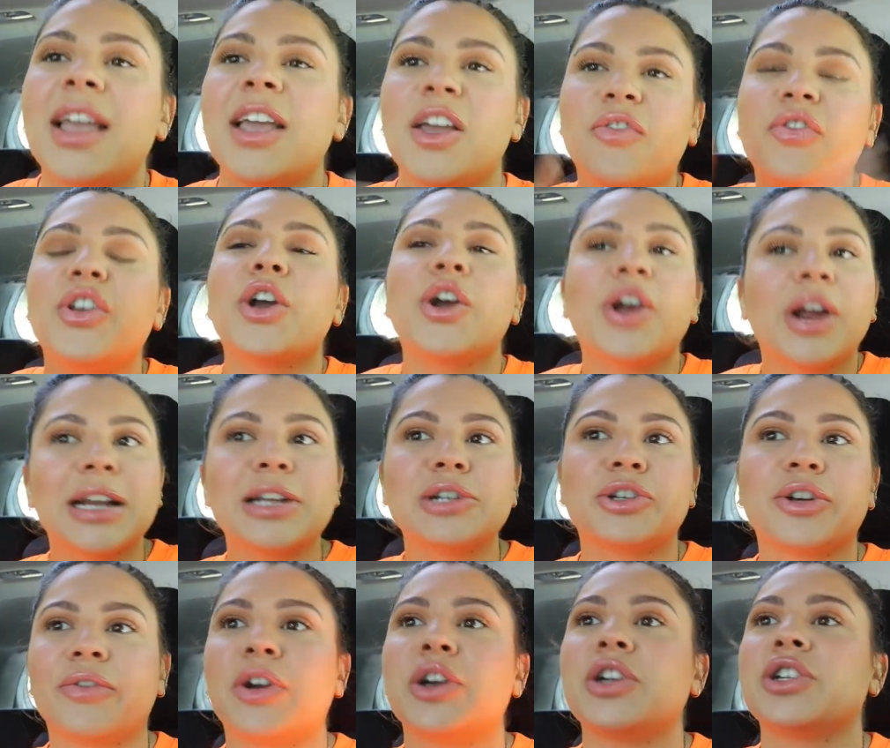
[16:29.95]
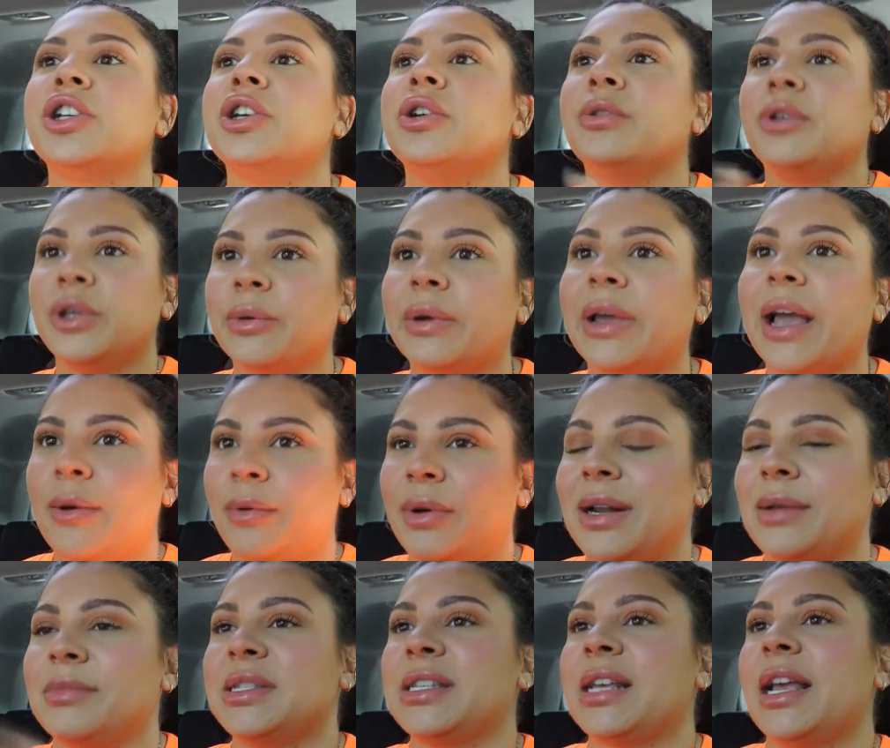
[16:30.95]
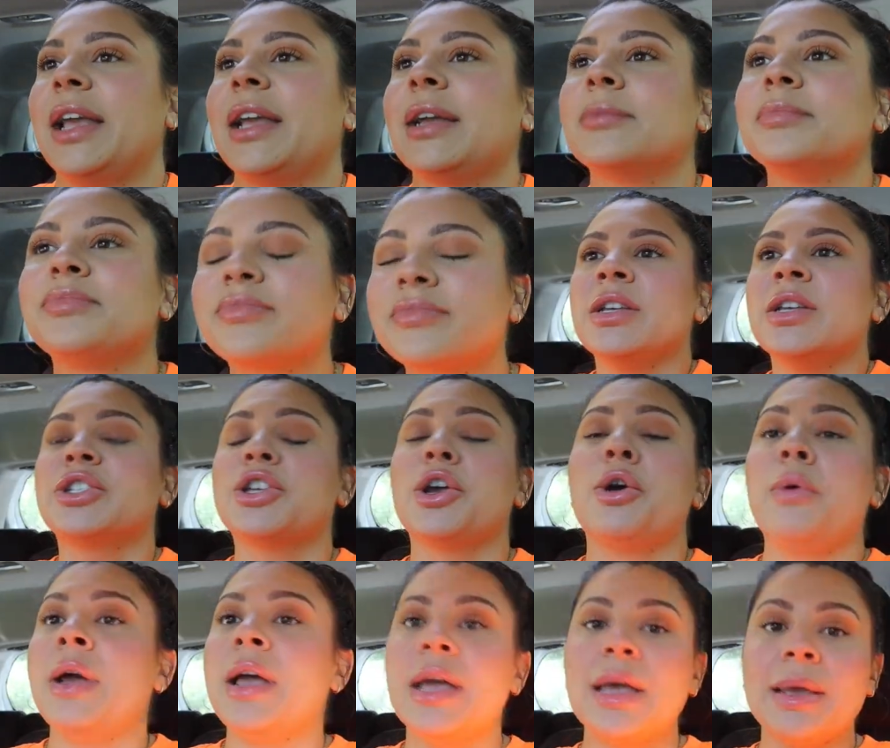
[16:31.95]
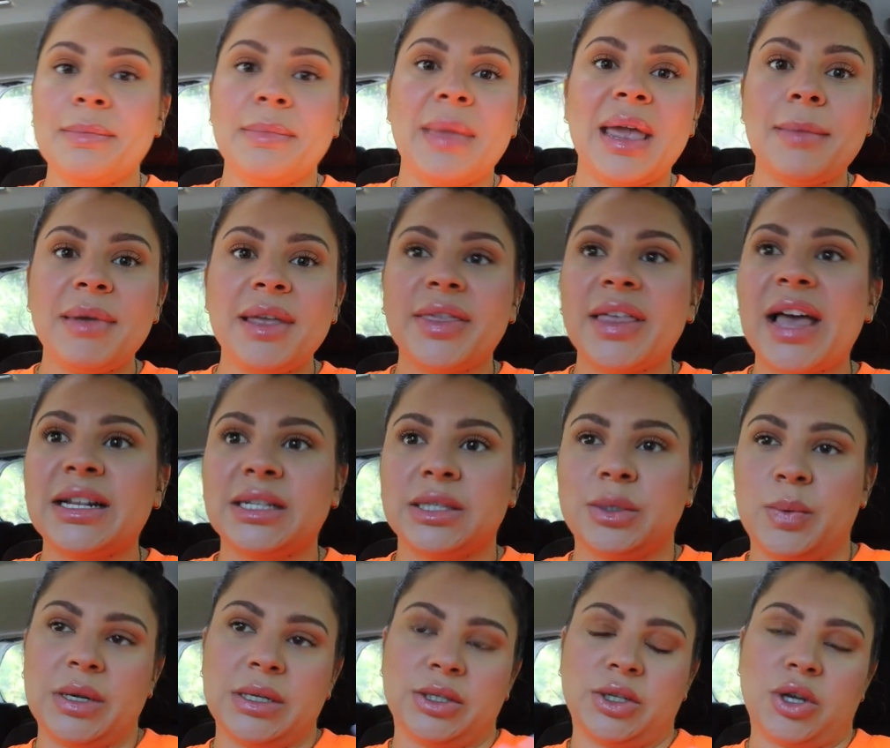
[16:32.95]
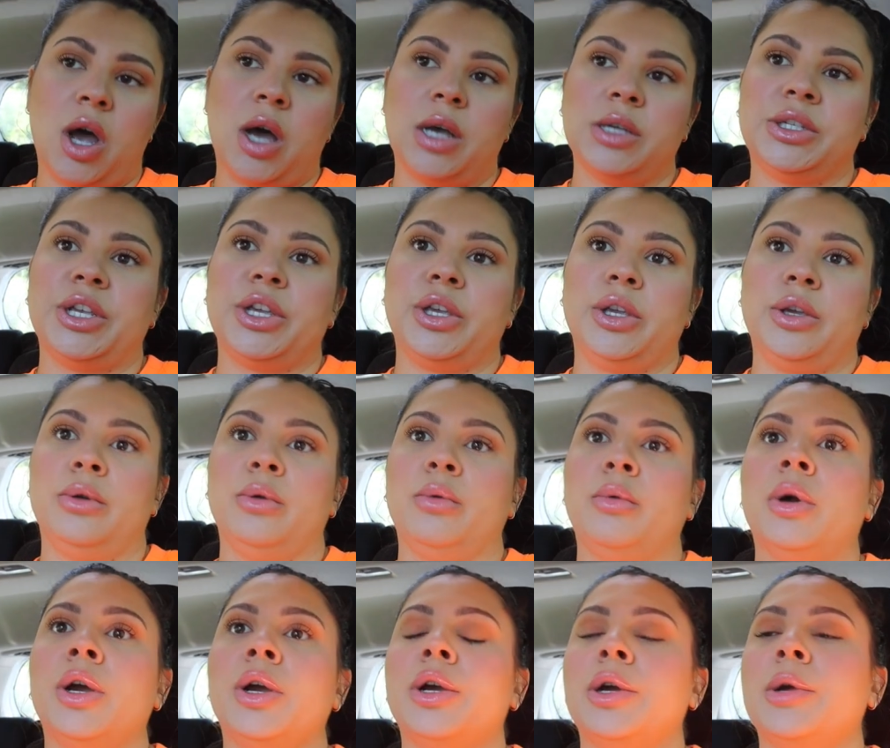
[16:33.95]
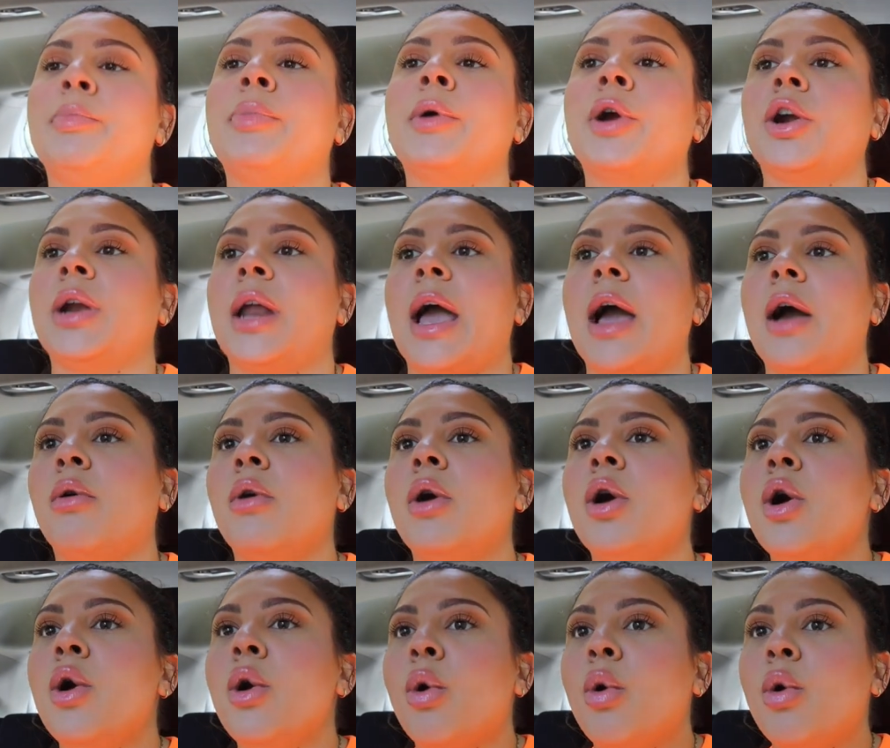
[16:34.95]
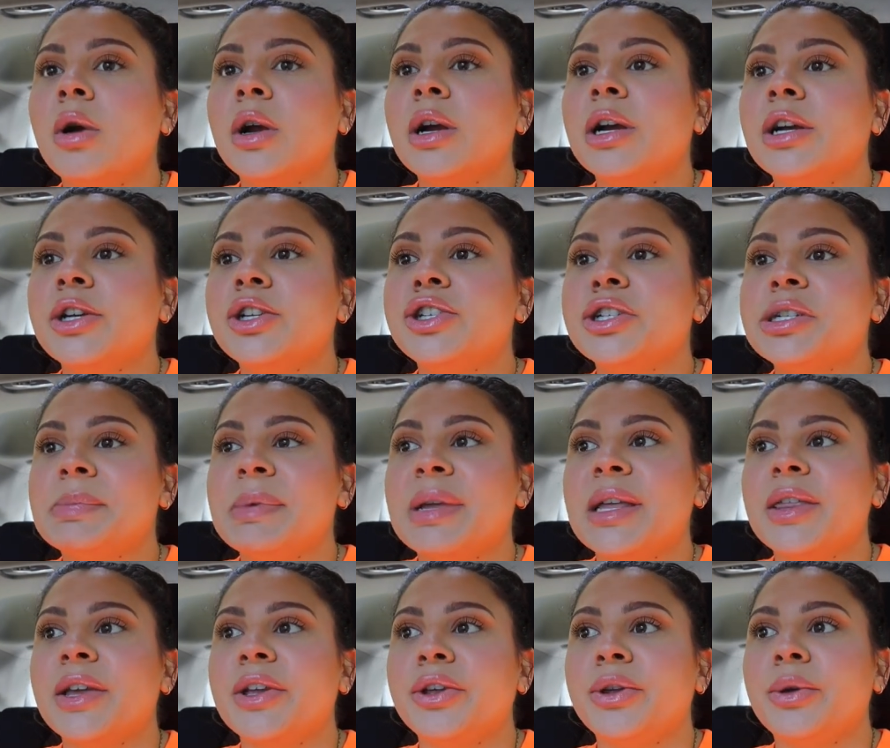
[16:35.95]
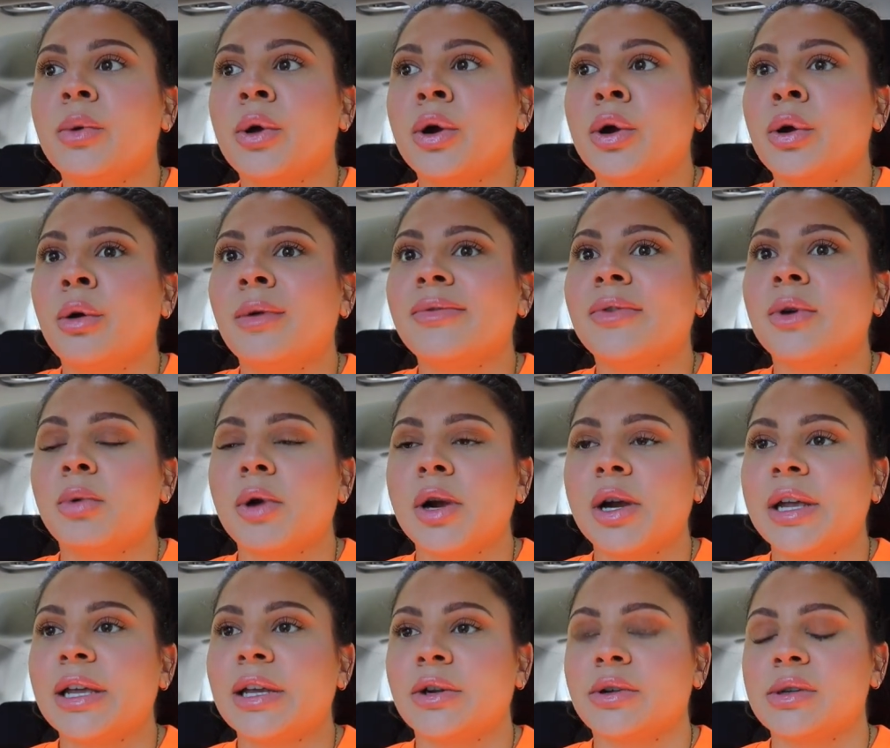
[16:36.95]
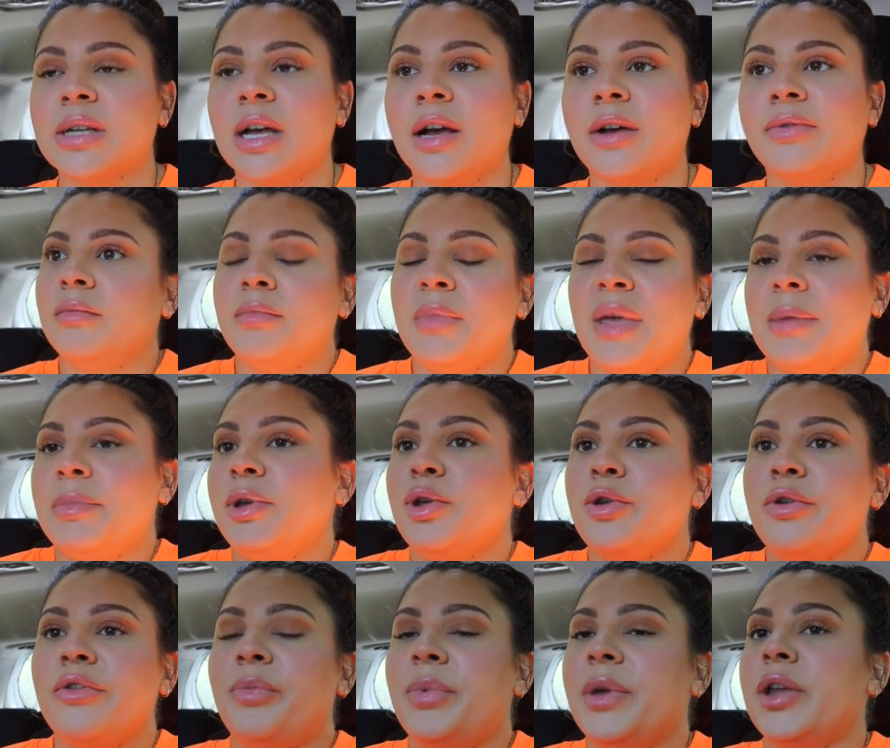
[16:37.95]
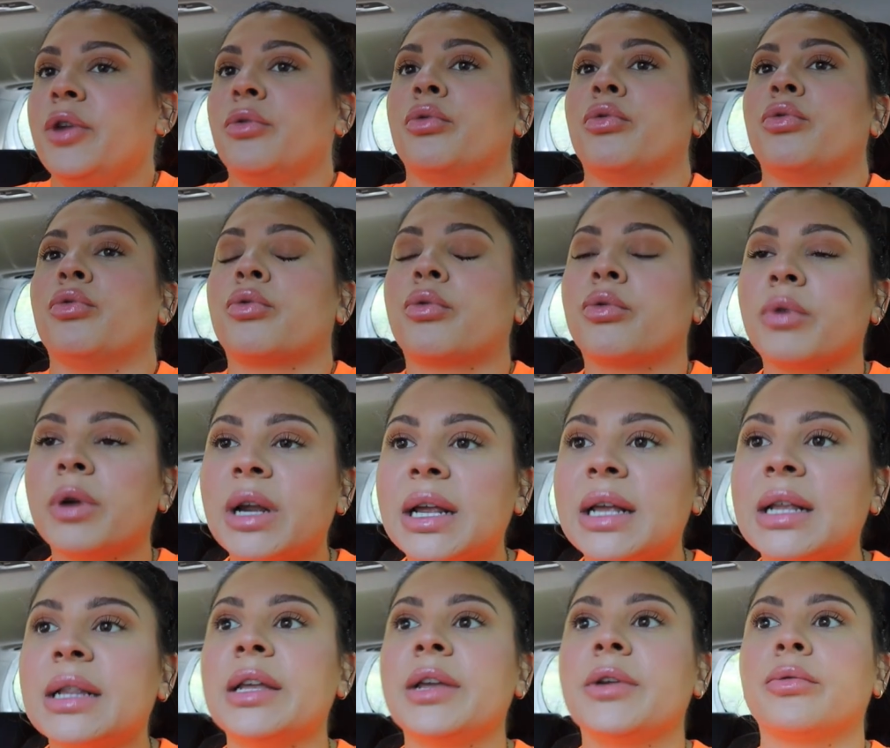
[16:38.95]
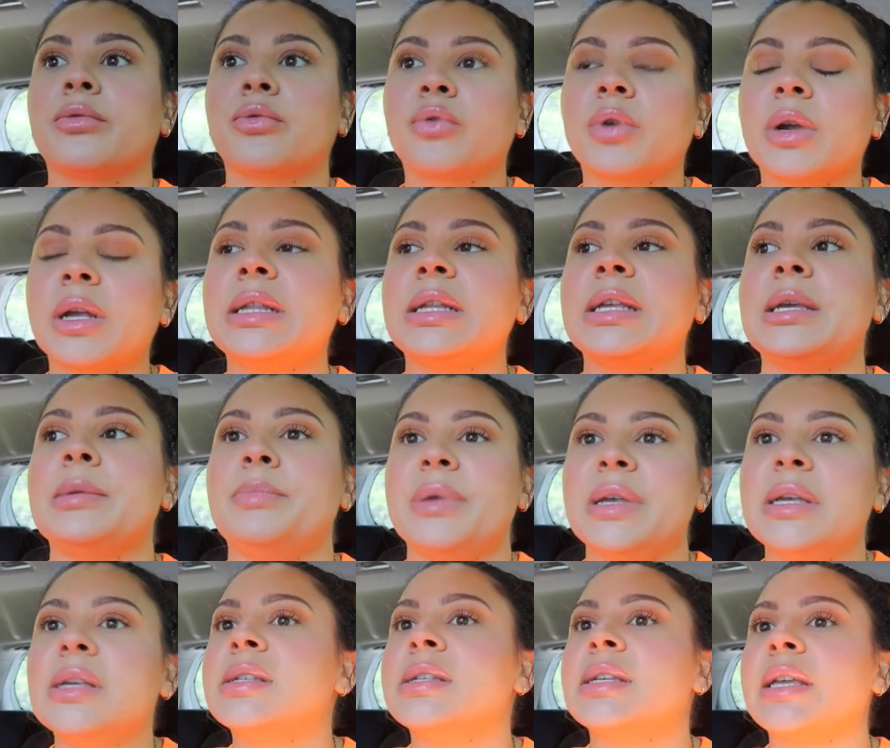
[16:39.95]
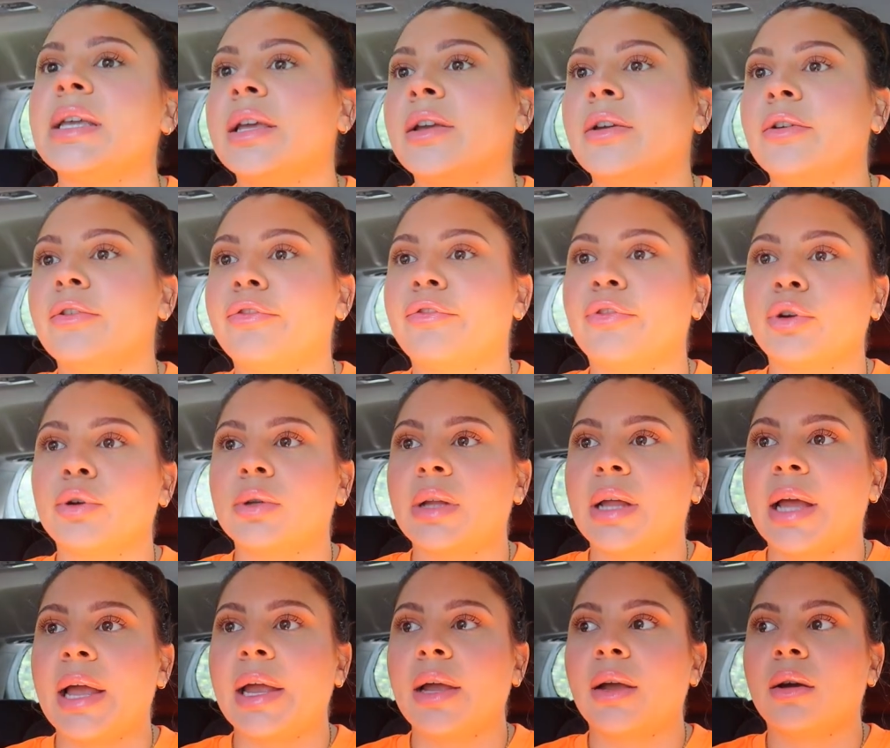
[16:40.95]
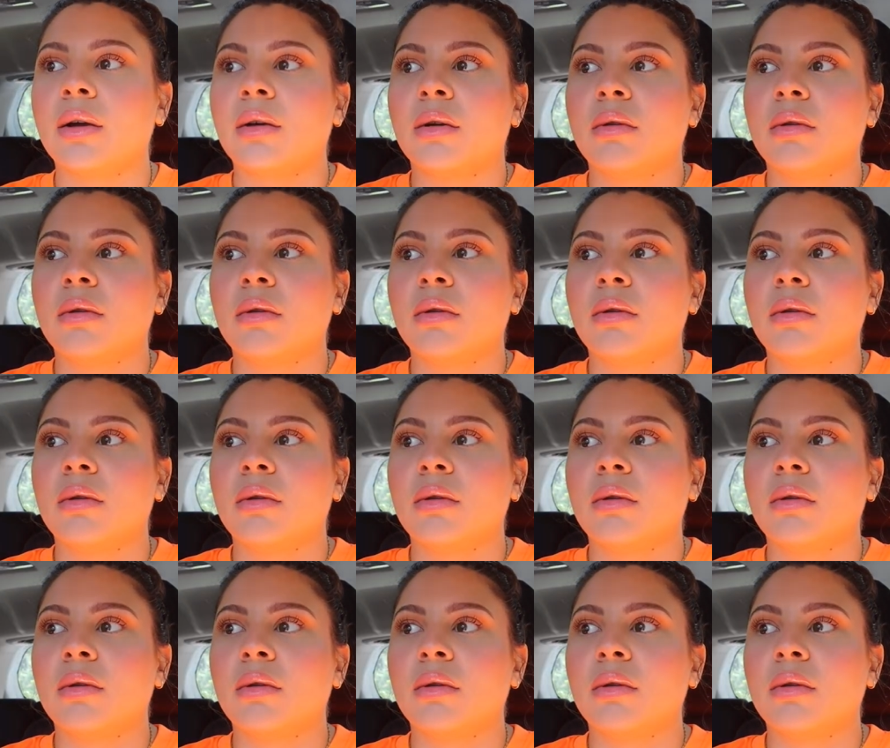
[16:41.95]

if you're an introvert too you get what i'm saying so maybe that's what's causing you burnout or it could just be that you are overworking yourself maybe you've been really really busy for like